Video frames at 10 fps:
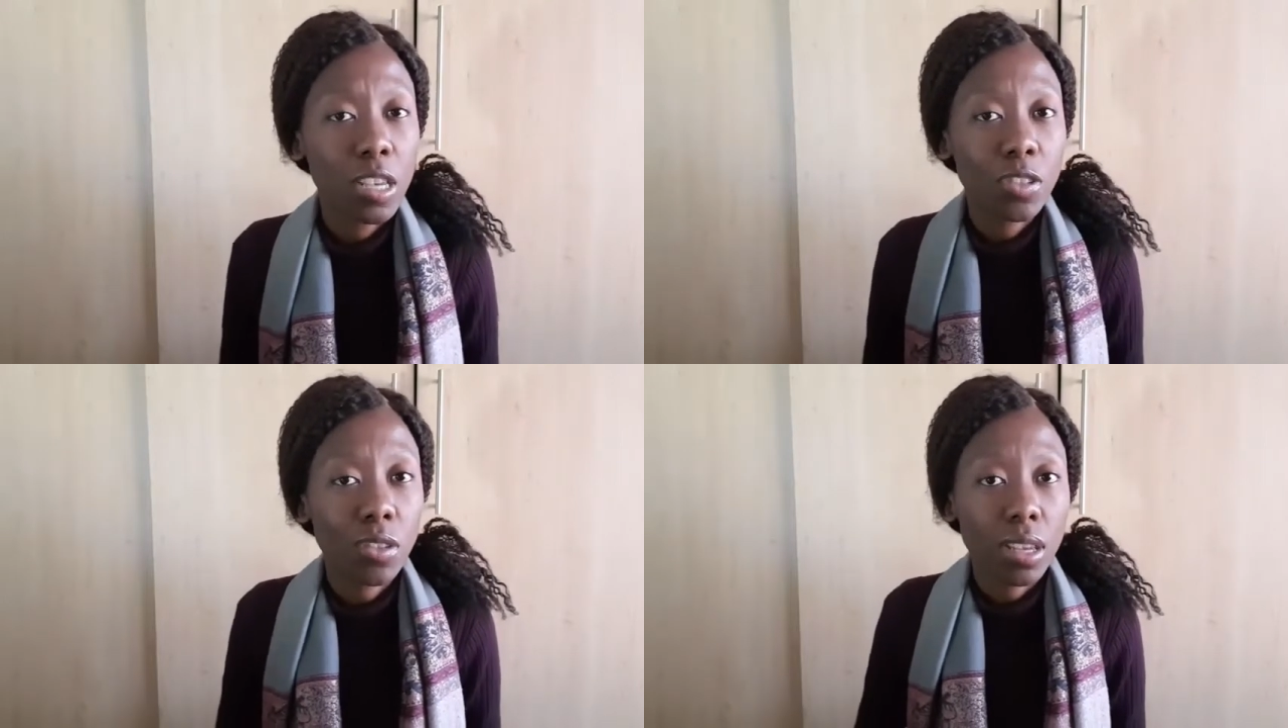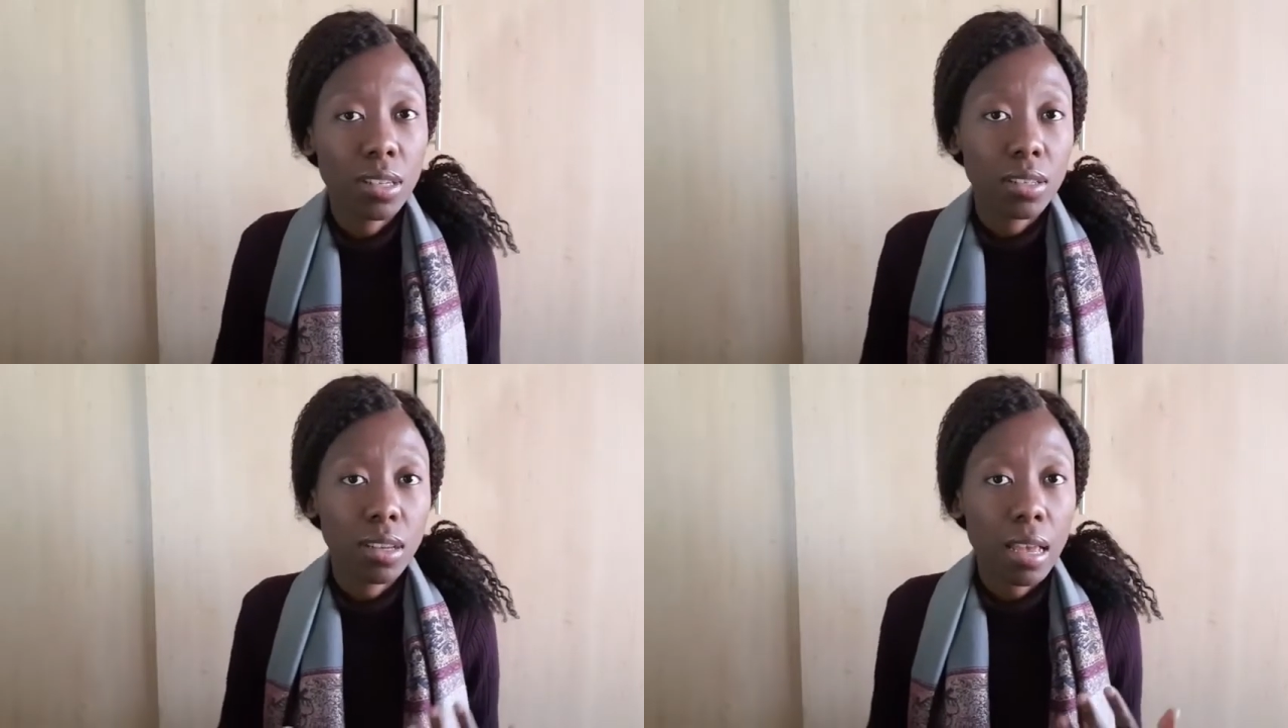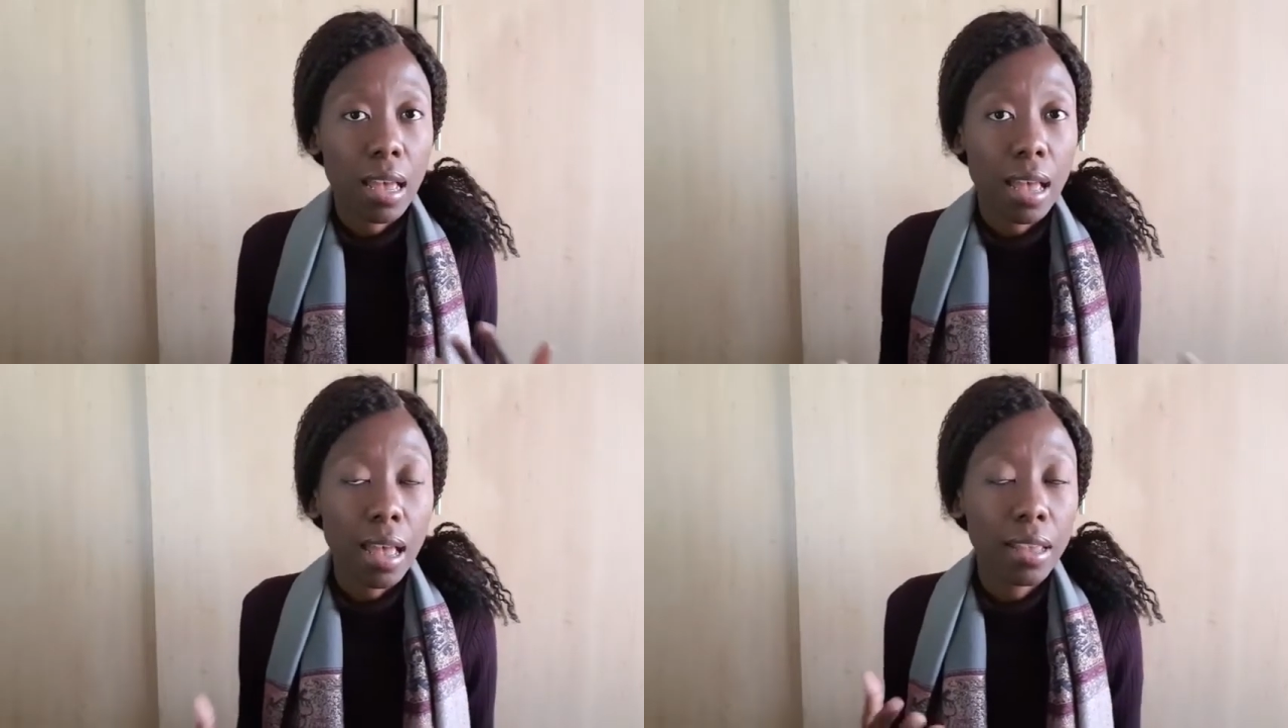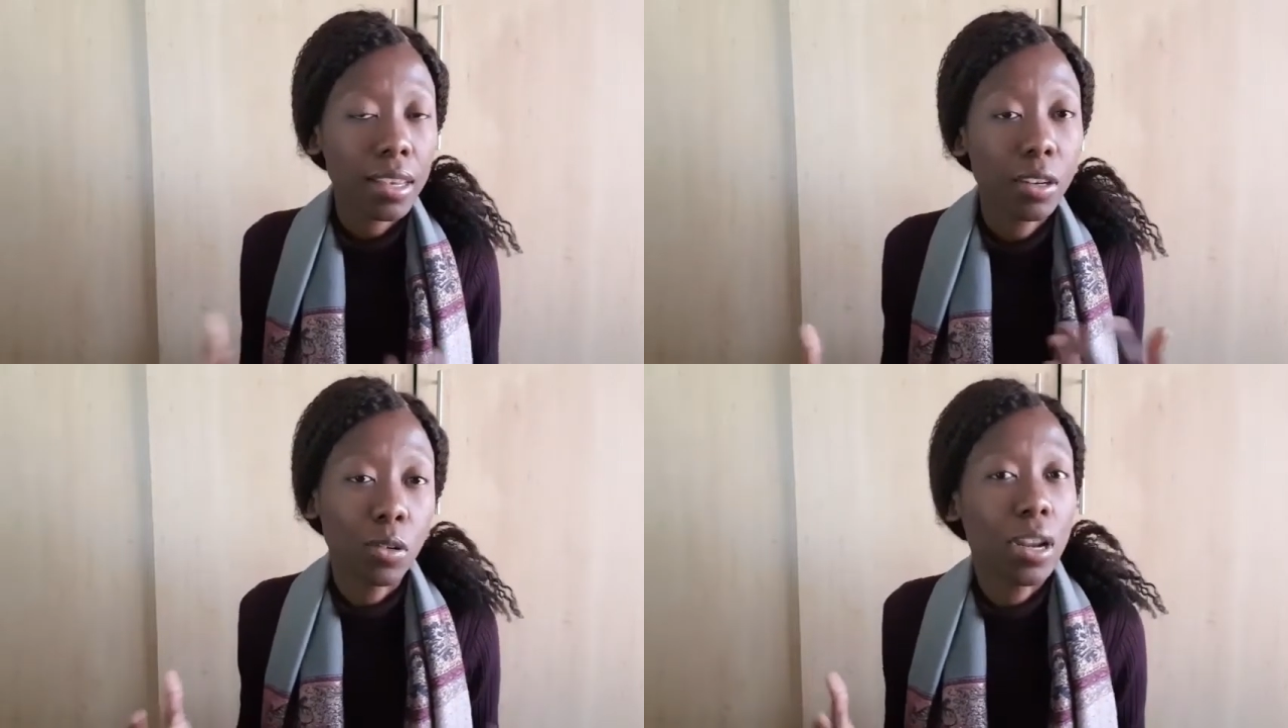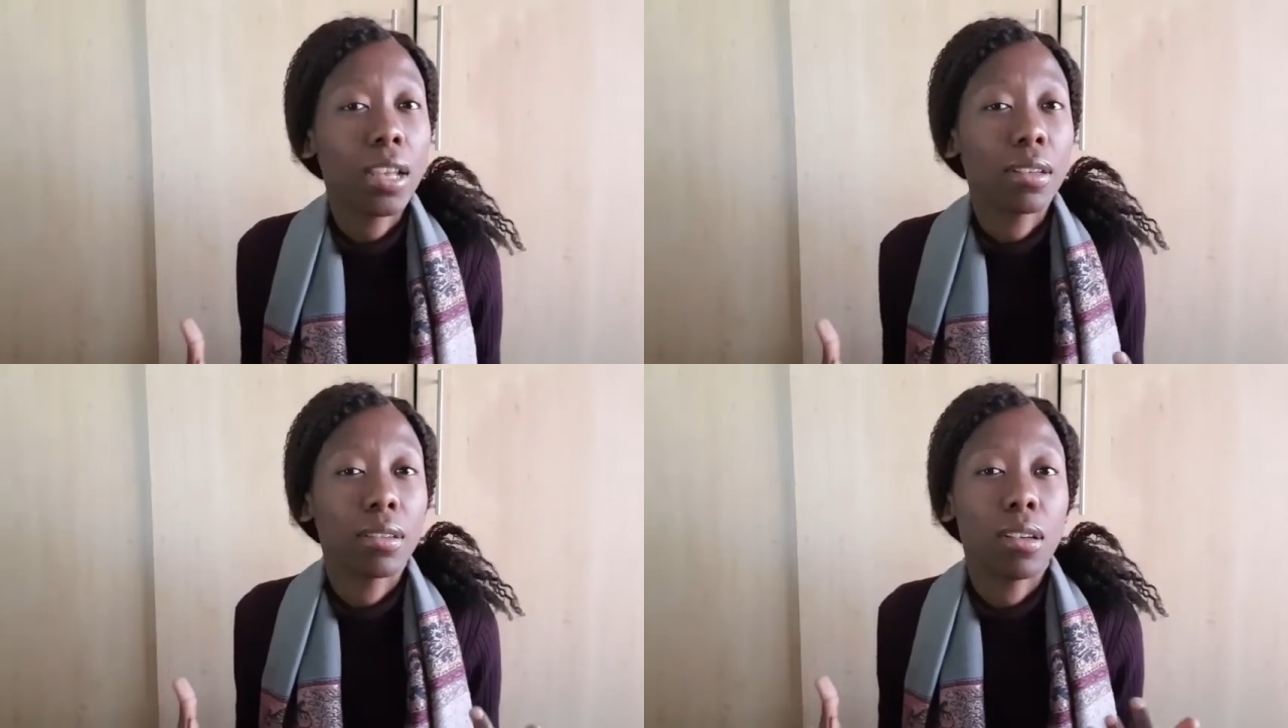so that I can
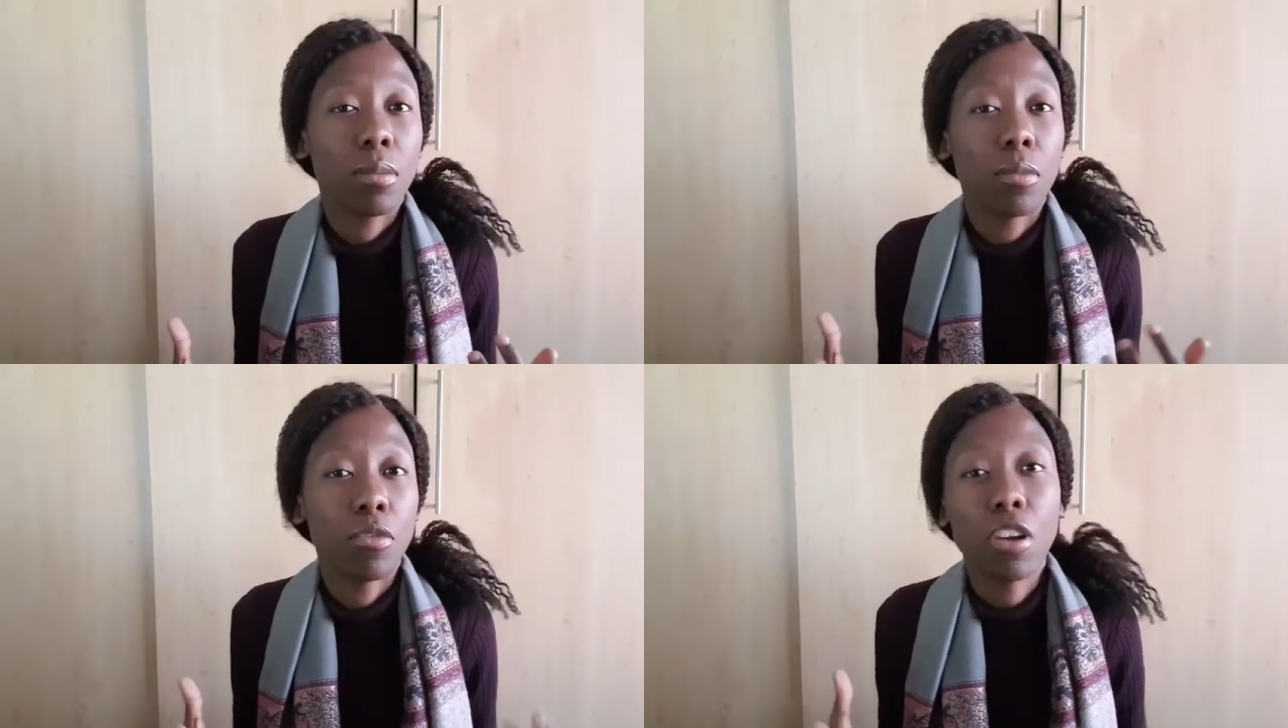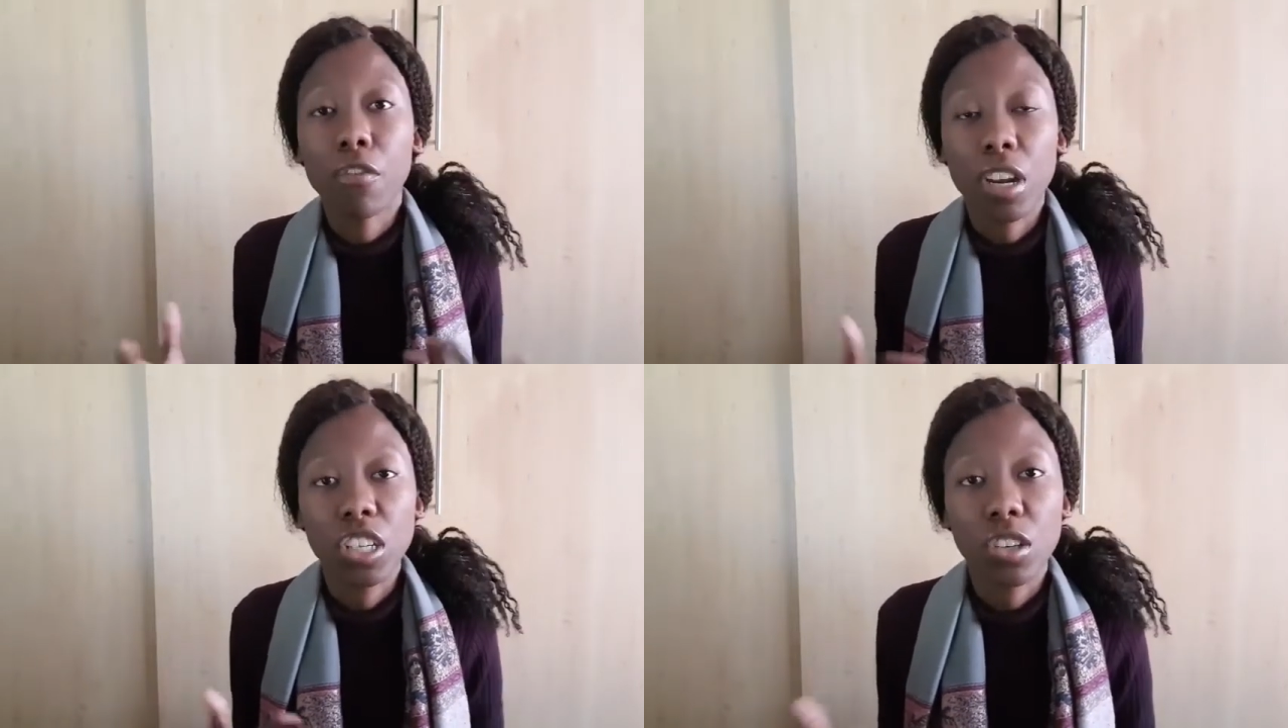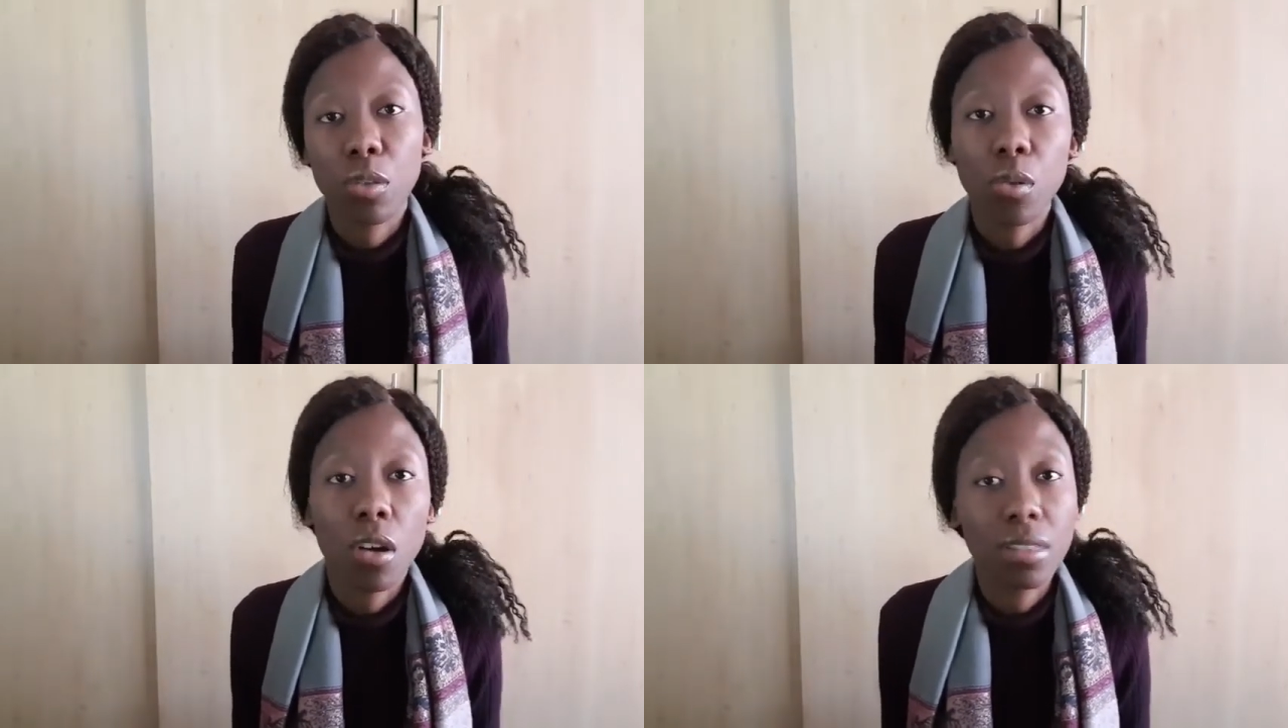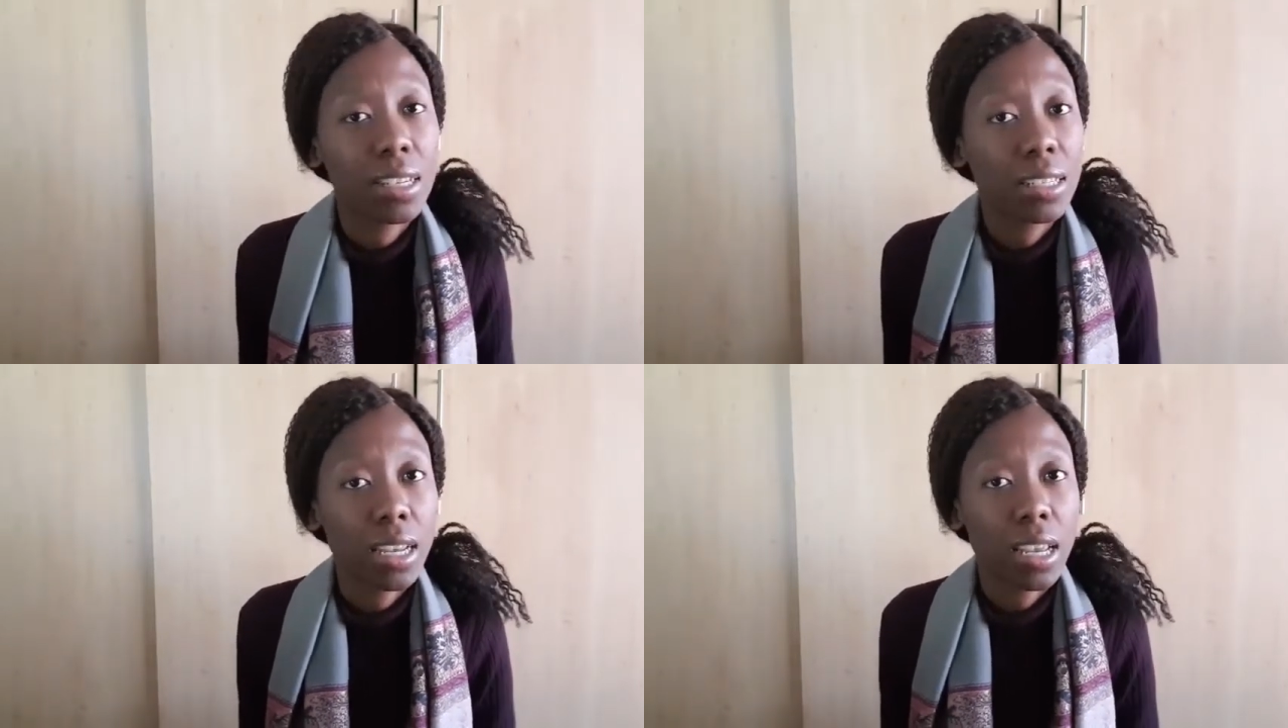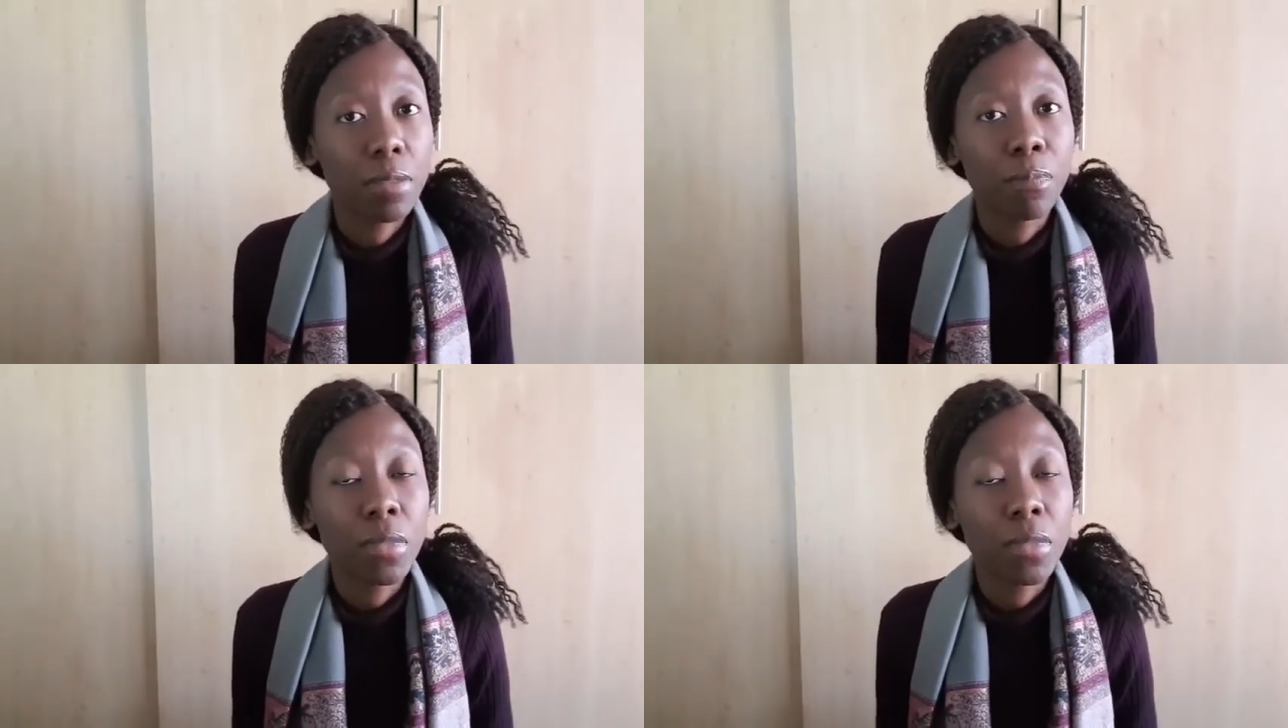like refresh throughout the day.